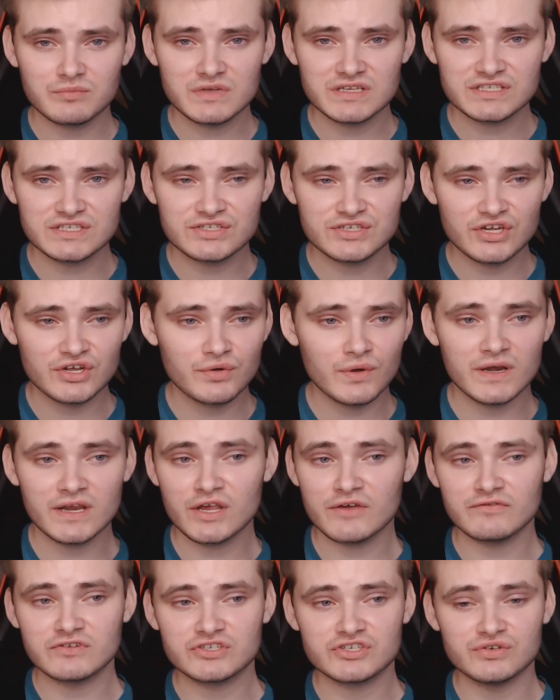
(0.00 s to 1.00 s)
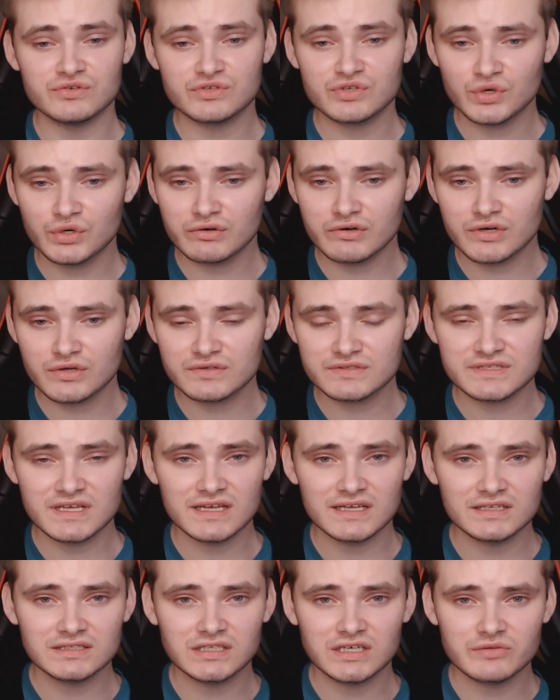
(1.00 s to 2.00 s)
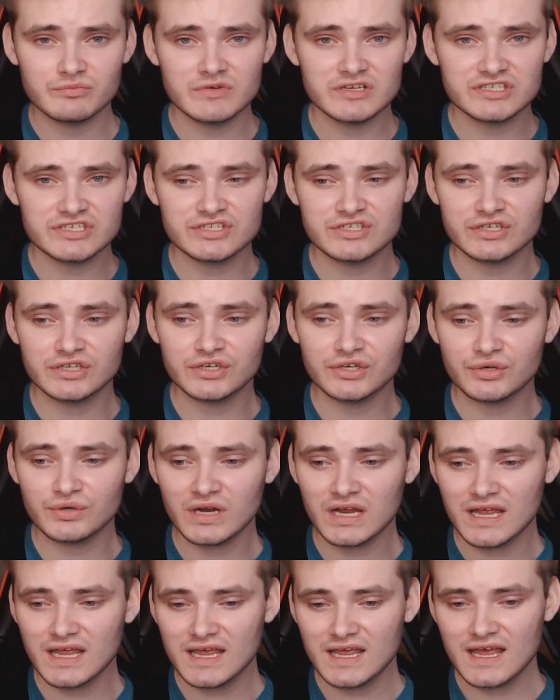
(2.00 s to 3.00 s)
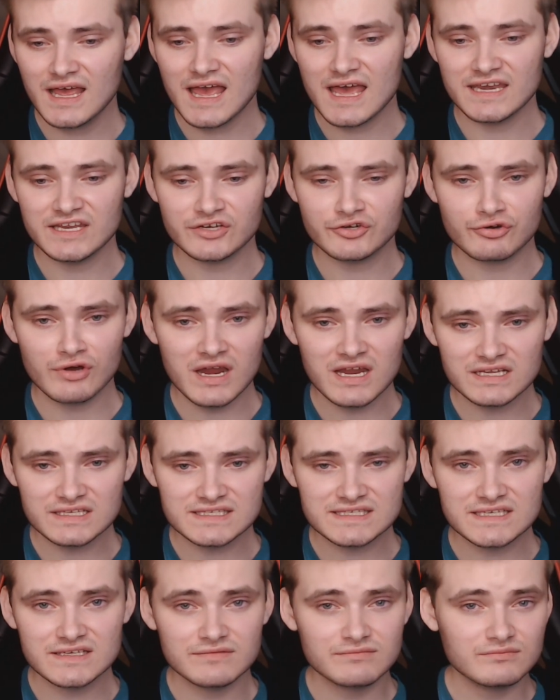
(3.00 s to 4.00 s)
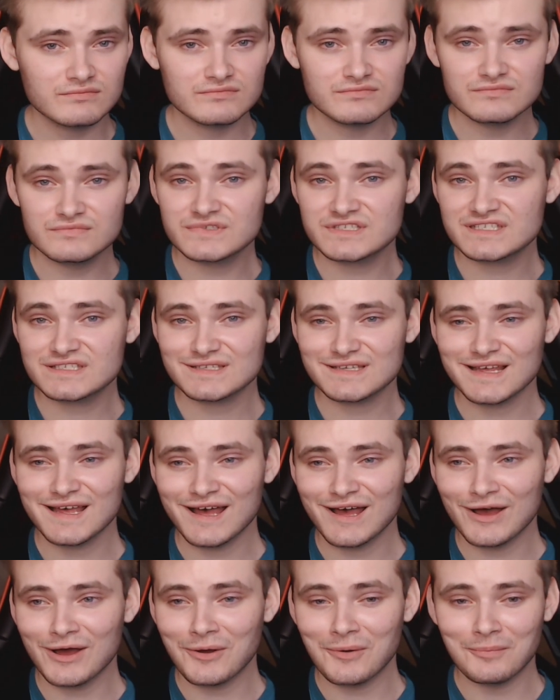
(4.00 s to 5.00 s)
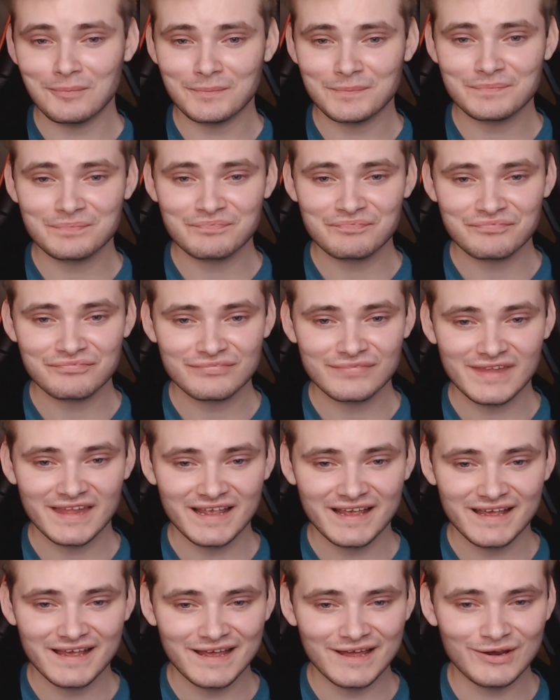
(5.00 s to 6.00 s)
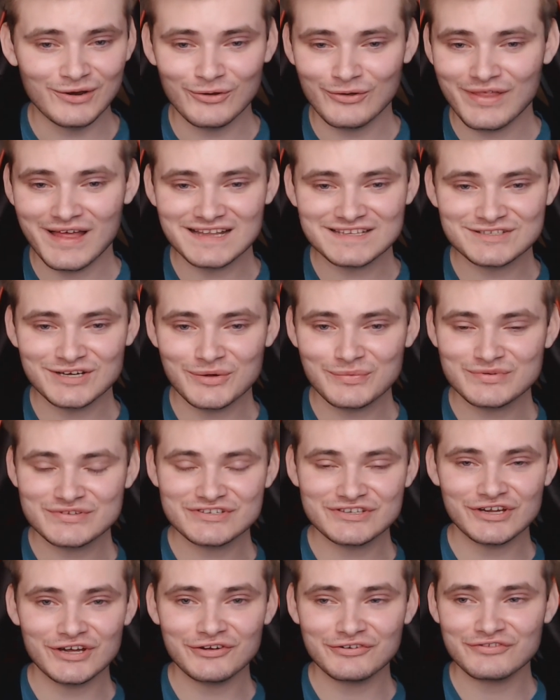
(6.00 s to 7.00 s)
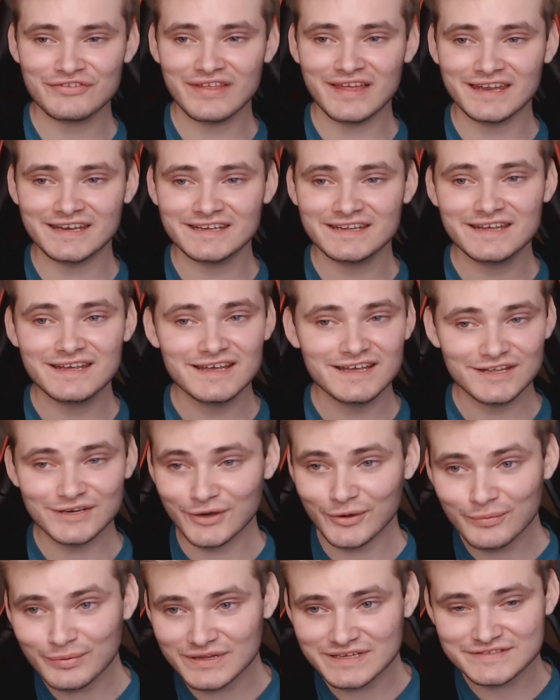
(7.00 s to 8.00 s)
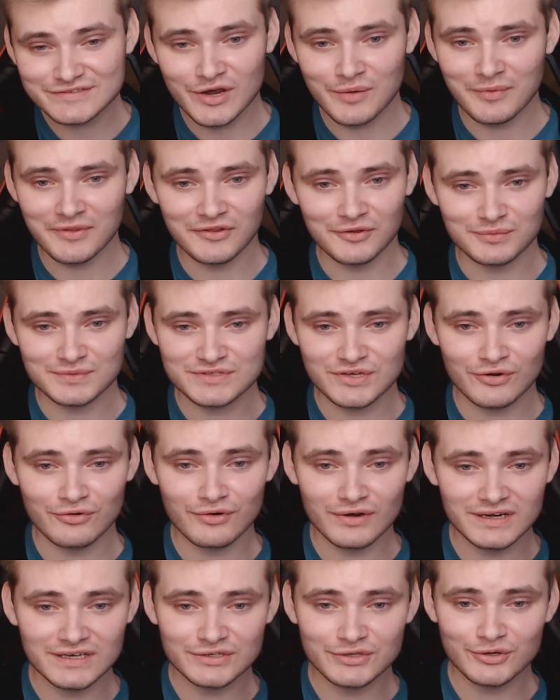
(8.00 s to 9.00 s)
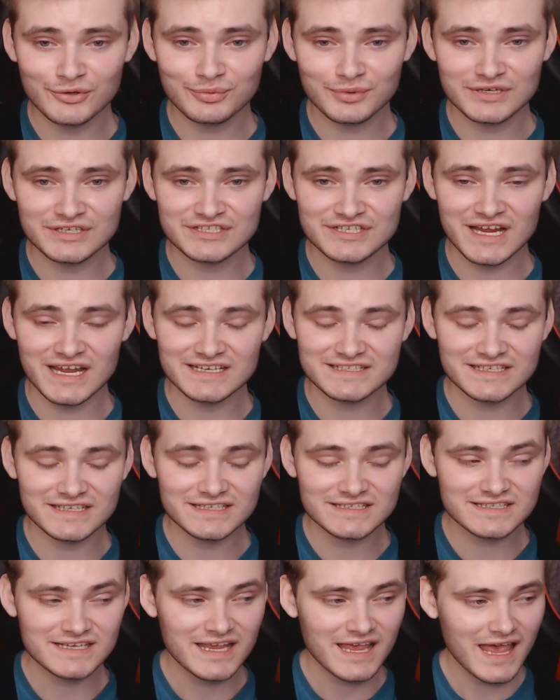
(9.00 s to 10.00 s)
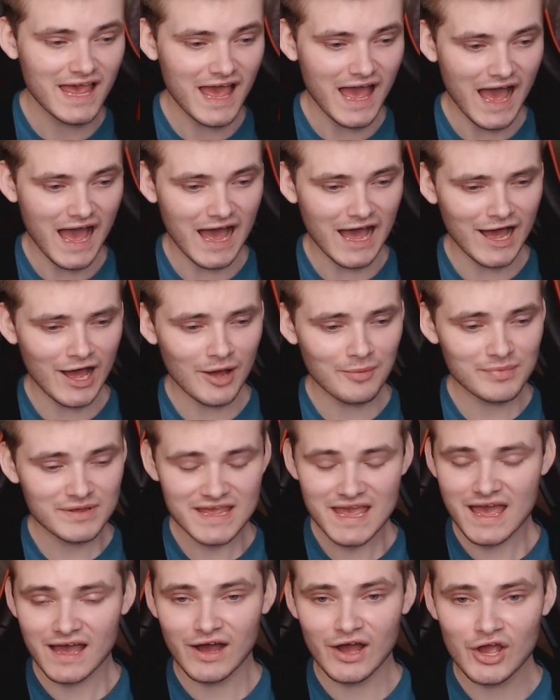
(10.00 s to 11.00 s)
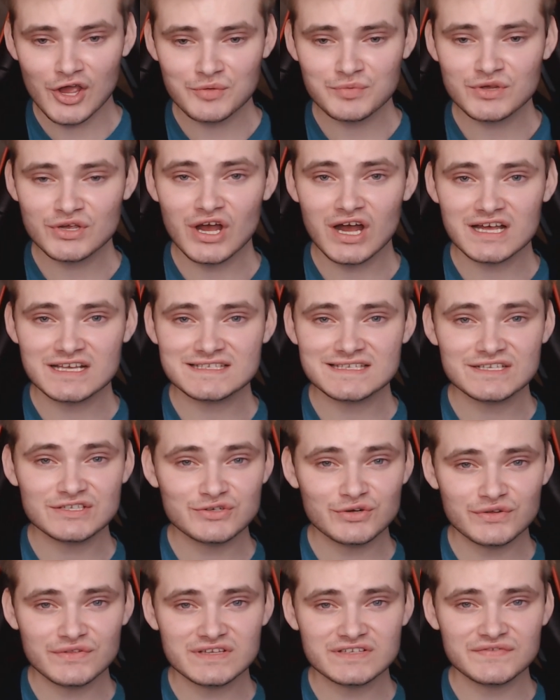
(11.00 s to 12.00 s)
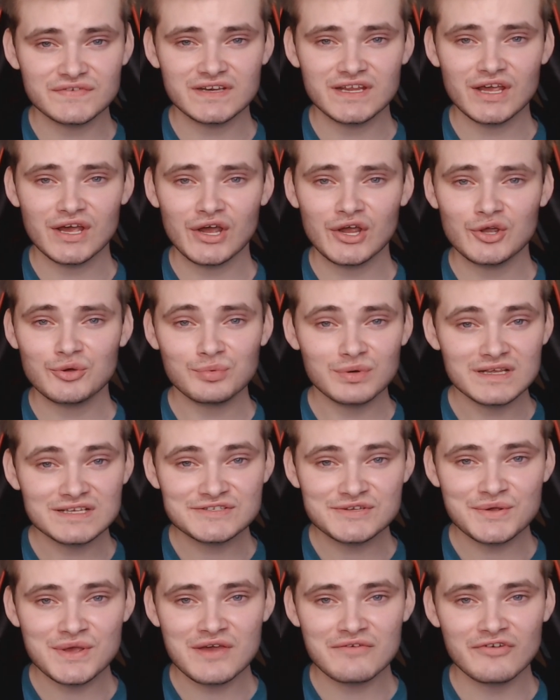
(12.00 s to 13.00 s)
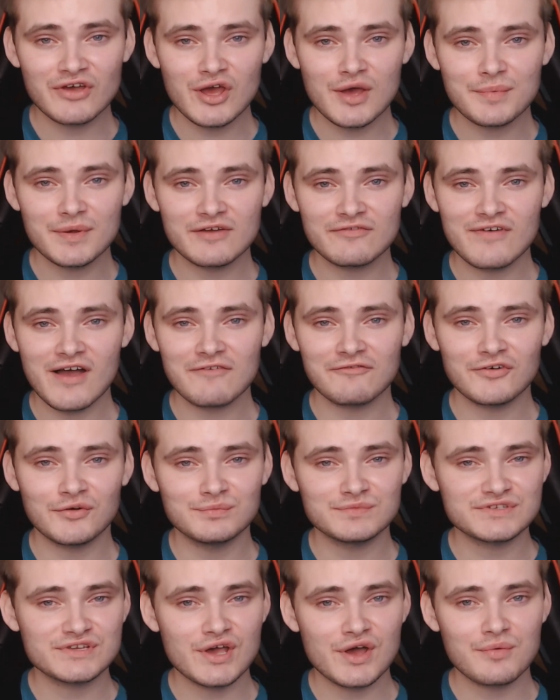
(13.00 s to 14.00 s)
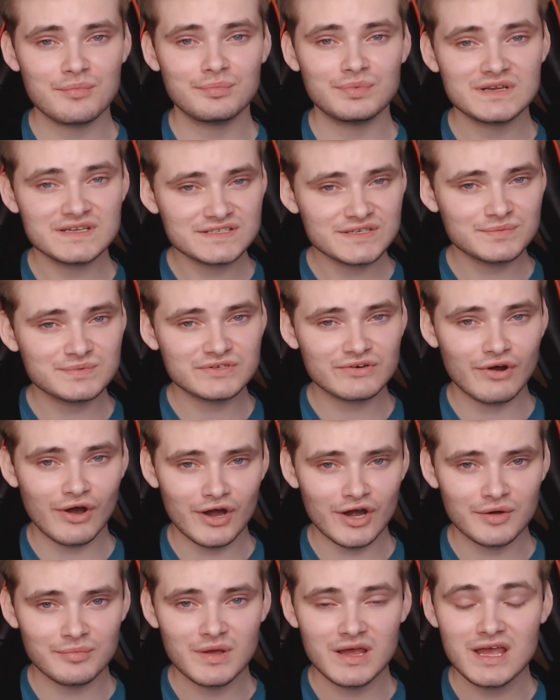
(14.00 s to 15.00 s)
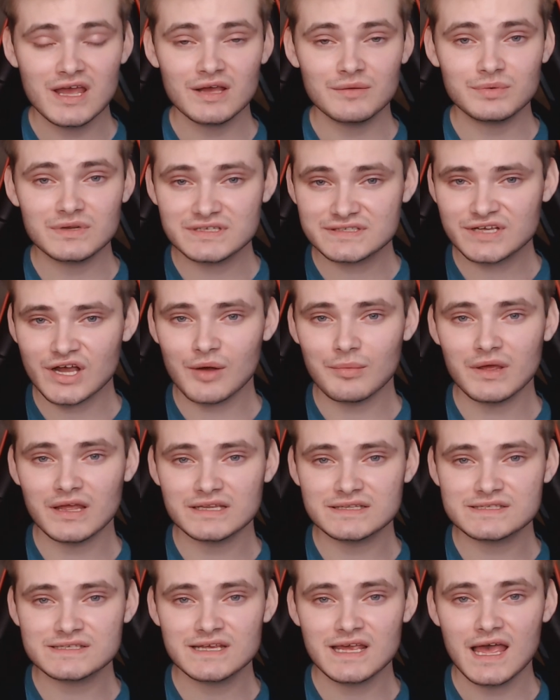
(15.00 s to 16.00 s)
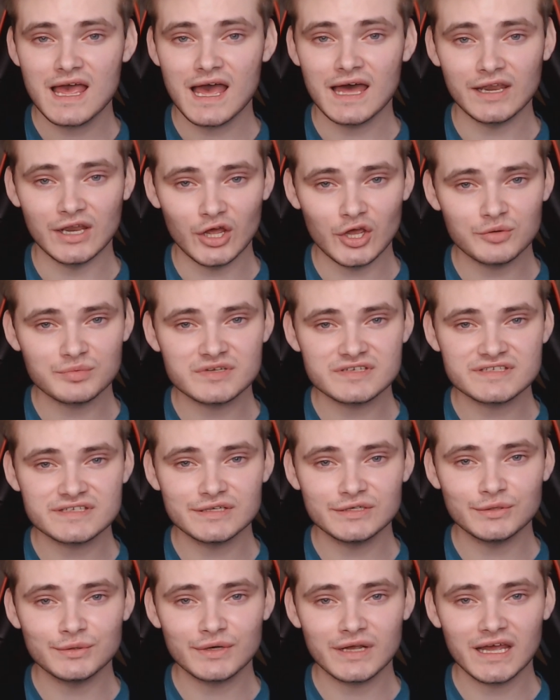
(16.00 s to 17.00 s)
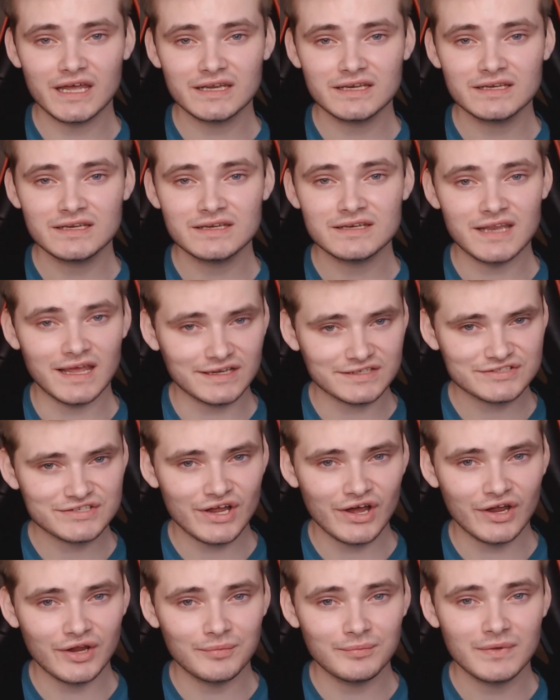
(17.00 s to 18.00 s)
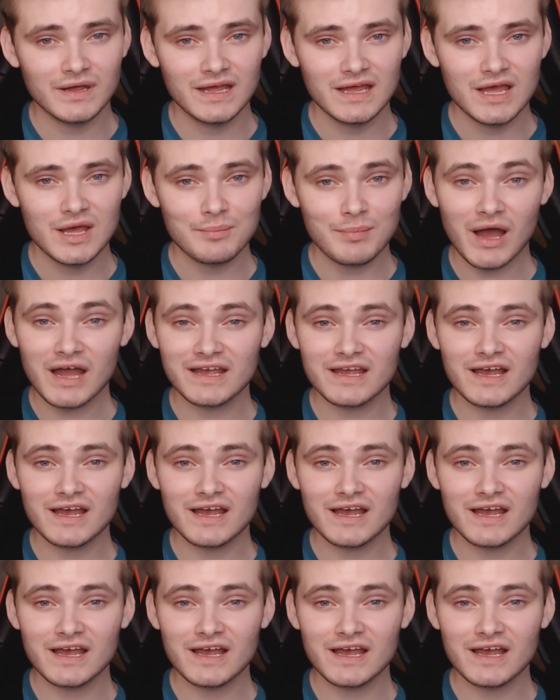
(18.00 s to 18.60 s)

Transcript: me to do, any other tutorials that you'd like me to do, any creator sims, and all that type of stuff, then please comment them, because I really do appreciate it. But yeah, I hope you guys enjoyed this video. Please do give it a big fat thumbs up, please subscribe, please comment, and I hope to see you again next time. Bye